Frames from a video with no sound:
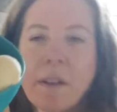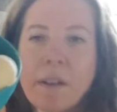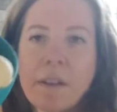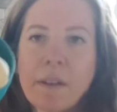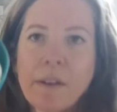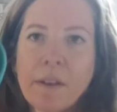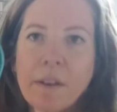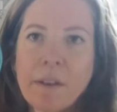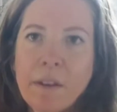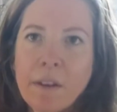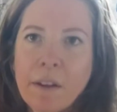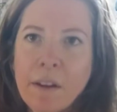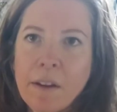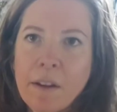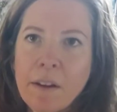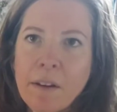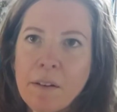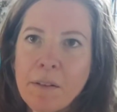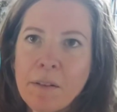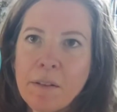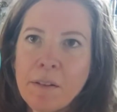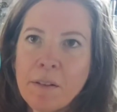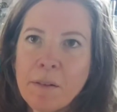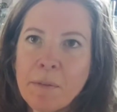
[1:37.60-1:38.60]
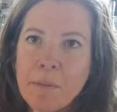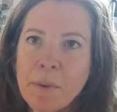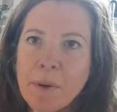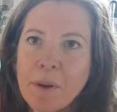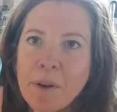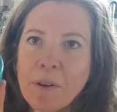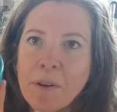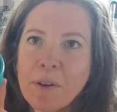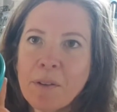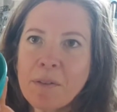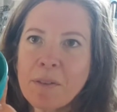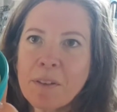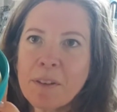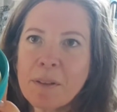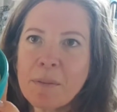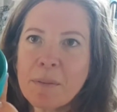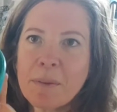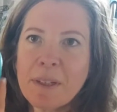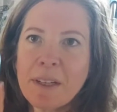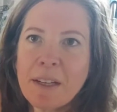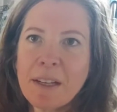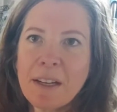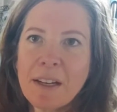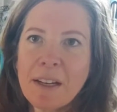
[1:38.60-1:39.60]
There you go. Perfect
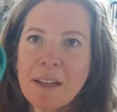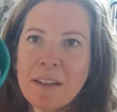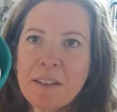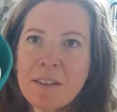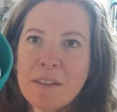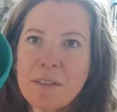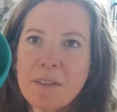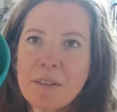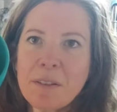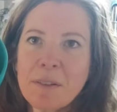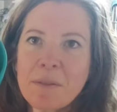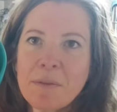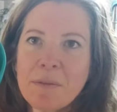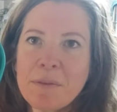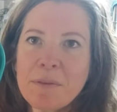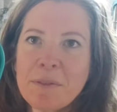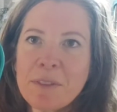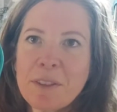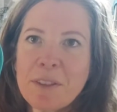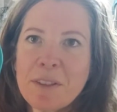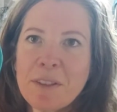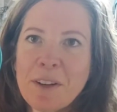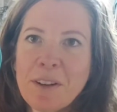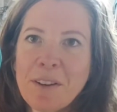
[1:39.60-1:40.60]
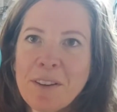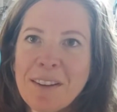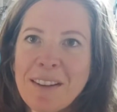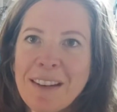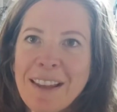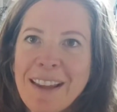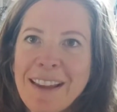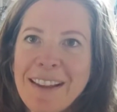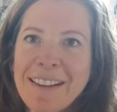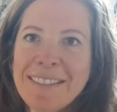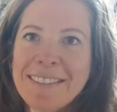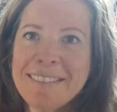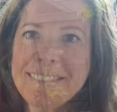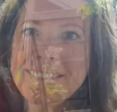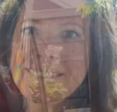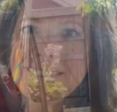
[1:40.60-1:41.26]
banana ice cream to start the day.